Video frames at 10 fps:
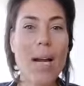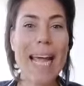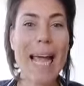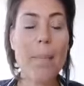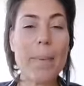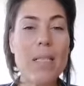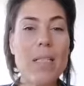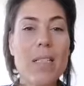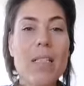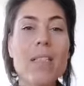
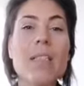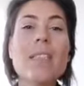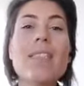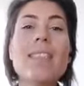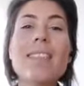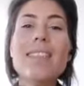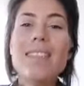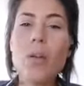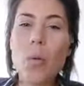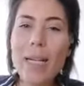happens?
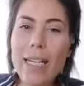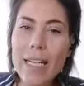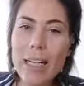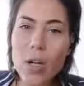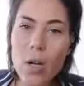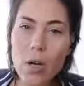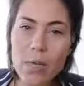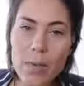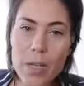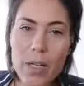We lean
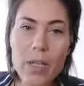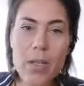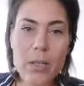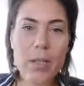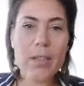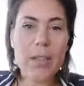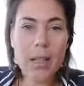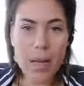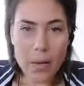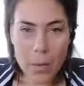over,
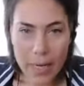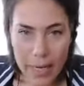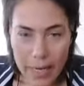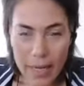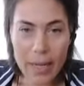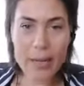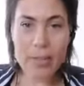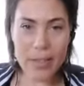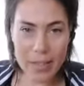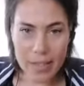our hair,
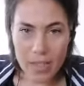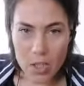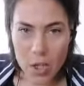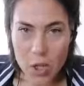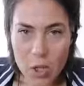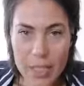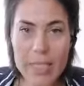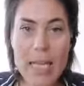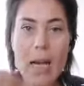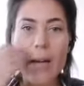everything is
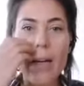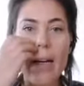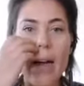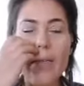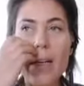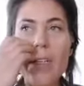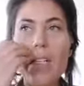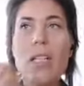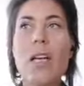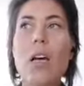curling down, and I've
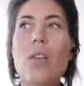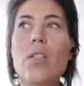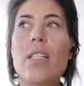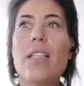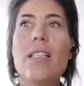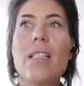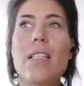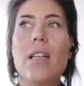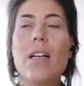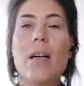actually noticed
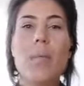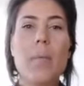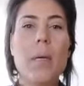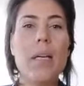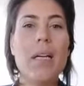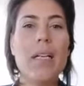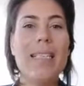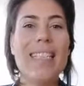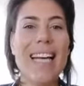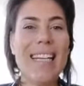
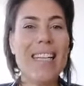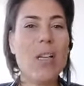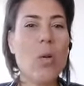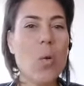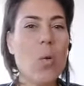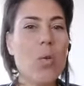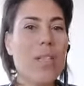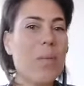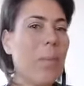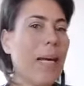that it
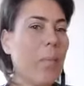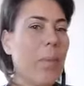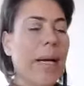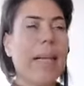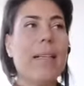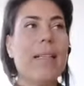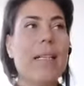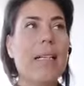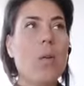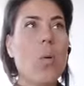causes back pain.
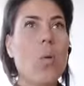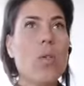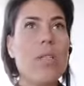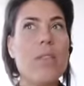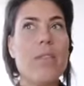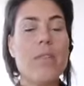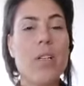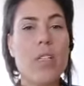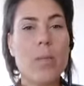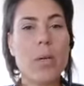It causes the
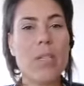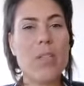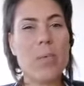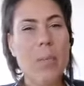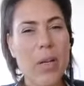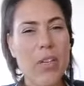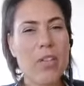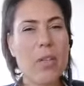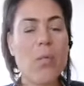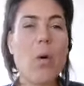vertebrae to
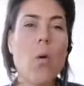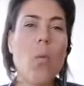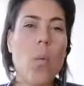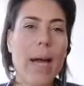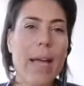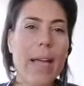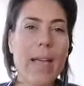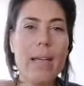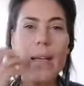pinch in the wrong way,